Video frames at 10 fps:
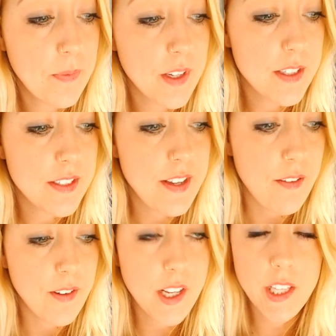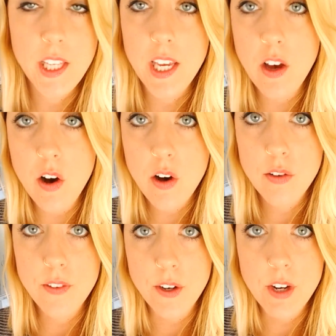It's definitely all
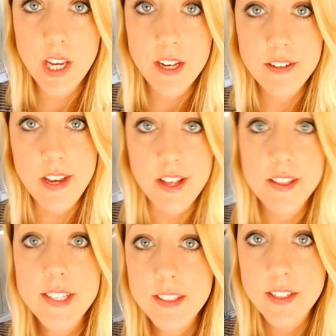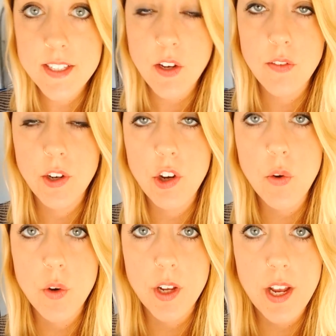very condensed. It's all very
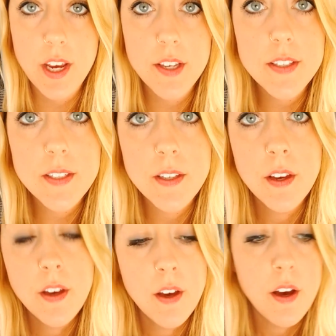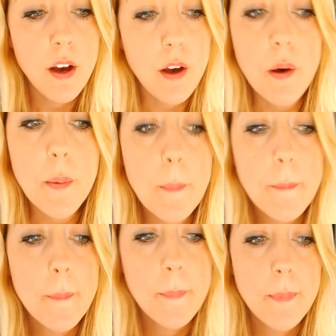organized.
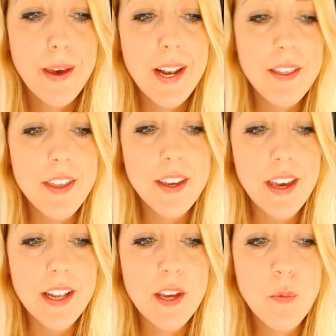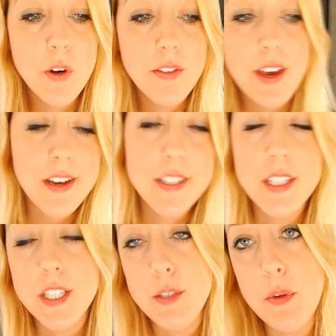And I think anyone that has
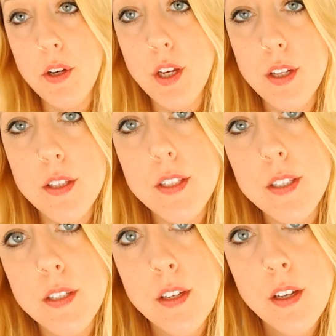experienced